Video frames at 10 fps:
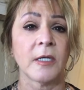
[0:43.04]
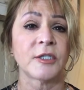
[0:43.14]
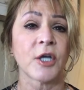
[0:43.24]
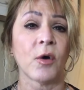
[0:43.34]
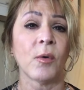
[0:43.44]

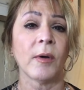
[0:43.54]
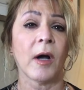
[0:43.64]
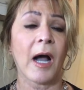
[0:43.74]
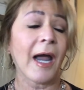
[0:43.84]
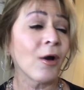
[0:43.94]
So
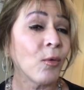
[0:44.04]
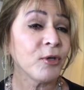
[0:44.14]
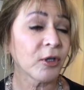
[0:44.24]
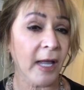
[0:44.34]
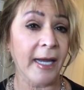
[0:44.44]
I
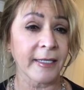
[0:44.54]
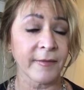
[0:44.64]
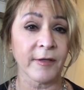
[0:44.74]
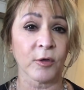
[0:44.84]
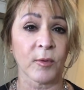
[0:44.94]
hope you'll hang
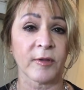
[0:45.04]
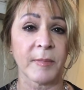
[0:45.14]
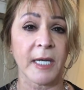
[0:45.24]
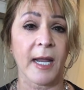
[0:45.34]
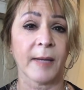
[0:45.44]
in there with
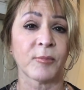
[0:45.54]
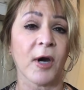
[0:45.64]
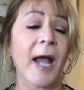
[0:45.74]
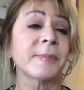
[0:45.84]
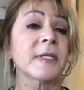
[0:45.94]
me and
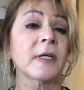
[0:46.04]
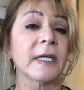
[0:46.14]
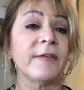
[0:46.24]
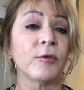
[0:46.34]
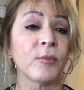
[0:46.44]
perhaps it'll
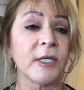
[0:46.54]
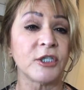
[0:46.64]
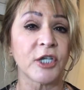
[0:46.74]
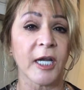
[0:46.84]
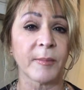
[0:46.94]
even
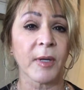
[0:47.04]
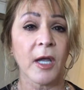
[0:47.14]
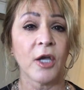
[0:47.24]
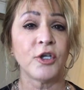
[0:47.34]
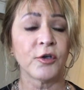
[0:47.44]
reshape
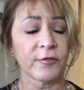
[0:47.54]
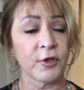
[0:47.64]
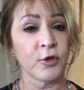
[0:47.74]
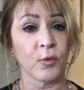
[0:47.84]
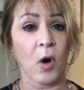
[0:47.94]
your
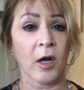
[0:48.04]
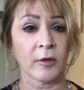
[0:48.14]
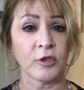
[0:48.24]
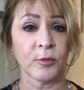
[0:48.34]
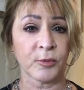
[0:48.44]
view
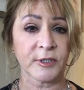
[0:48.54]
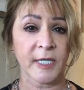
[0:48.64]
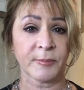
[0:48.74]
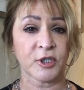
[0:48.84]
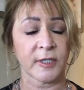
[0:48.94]
on your
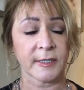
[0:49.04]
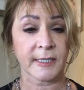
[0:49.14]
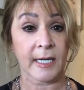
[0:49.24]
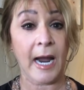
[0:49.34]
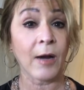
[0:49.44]
perceptions
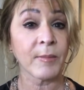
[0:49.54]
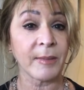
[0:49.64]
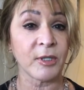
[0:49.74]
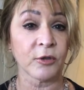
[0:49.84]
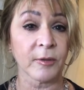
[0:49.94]
and how
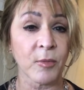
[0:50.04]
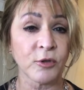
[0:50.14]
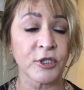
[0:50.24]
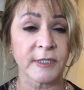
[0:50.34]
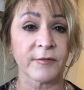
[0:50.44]
maybe your
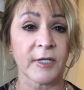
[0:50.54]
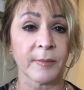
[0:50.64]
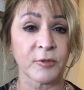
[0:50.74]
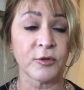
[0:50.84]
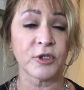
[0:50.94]
emotions have
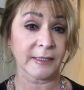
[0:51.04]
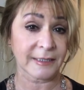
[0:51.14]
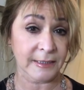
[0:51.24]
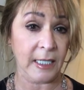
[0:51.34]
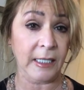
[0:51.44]
kept you
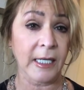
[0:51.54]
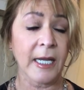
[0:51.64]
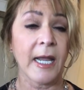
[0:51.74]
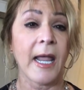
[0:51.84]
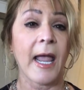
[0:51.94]
stuck
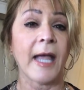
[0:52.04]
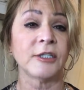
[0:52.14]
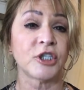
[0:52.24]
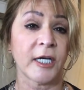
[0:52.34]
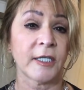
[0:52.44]

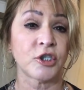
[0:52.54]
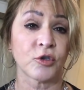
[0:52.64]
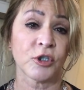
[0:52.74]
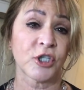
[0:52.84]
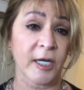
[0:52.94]
and changed
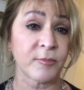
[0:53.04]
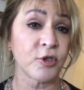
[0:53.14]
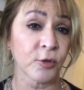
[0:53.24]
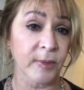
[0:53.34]
or shaped your